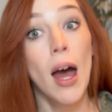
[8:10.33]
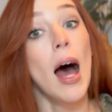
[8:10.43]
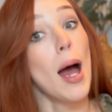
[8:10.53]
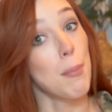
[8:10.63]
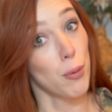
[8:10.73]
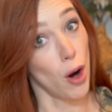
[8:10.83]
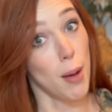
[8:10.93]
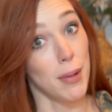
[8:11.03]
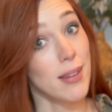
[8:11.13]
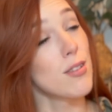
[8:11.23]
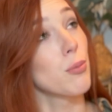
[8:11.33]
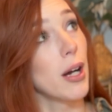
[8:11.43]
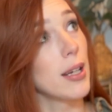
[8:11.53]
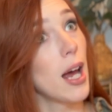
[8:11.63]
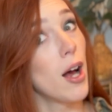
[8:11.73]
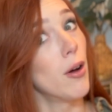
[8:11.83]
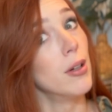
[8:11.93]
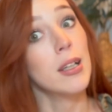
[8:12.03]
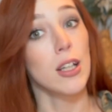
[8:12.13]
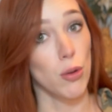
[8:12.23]
I promise right now,
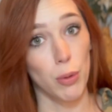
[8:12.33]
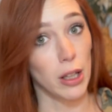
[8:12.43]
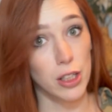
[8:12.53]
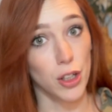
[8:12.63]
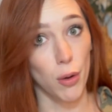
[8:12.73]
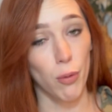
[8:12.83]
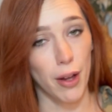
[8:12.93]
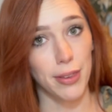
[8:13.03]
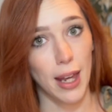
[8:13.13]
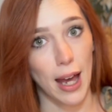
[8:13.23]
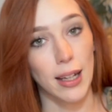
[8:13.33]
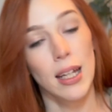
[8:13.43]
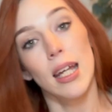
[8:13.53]
you really don't want that.